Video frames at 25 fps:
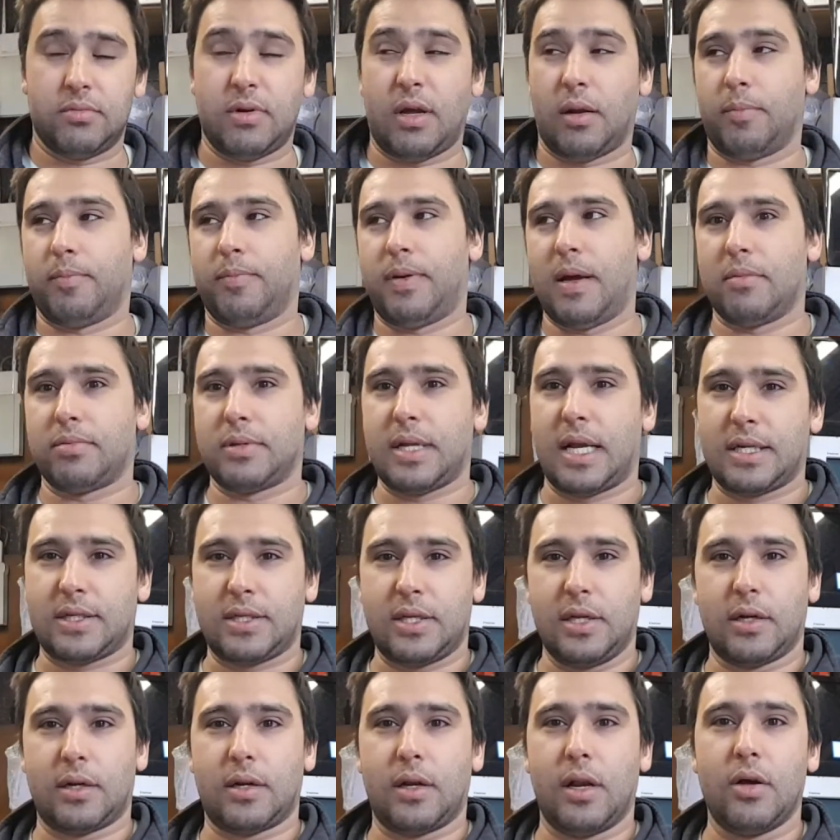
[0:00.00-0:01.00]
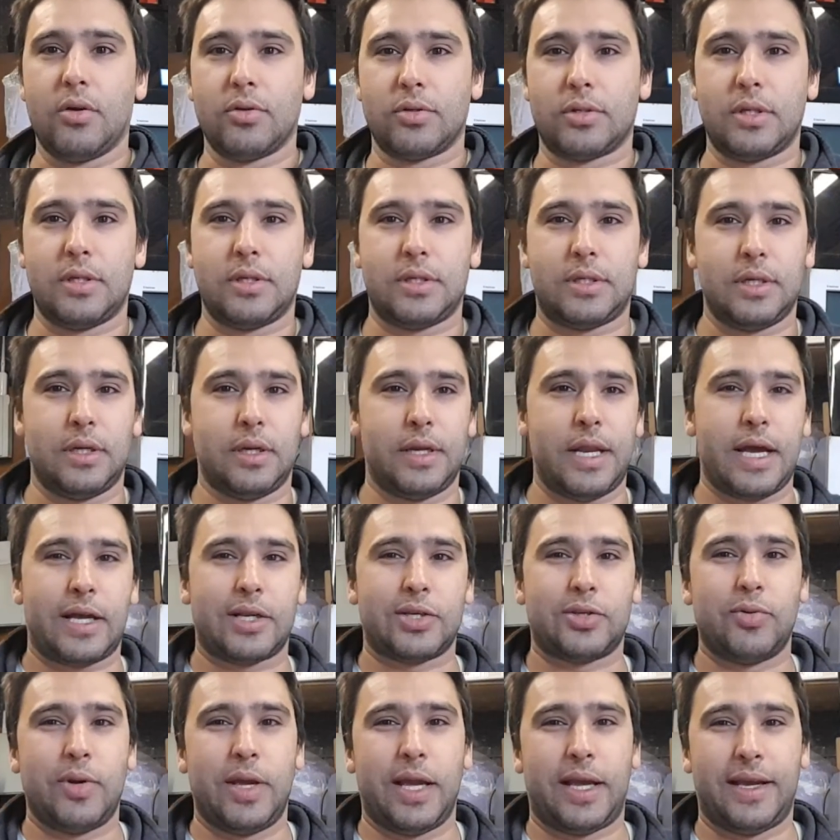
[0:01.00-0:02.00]
Well, pubs are still closed until
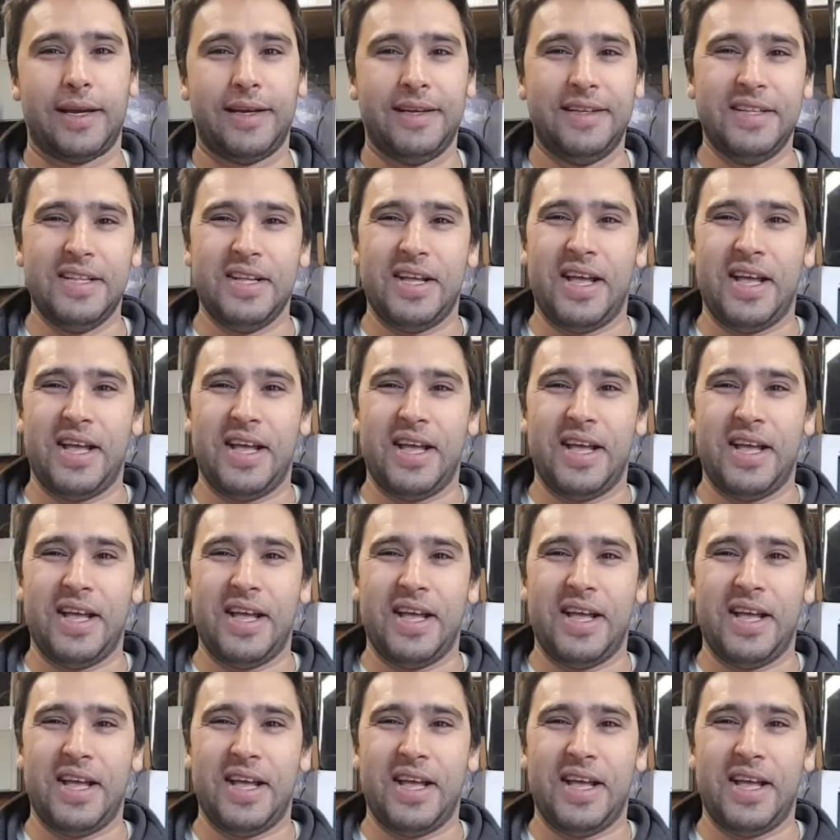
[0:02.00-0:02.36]
next week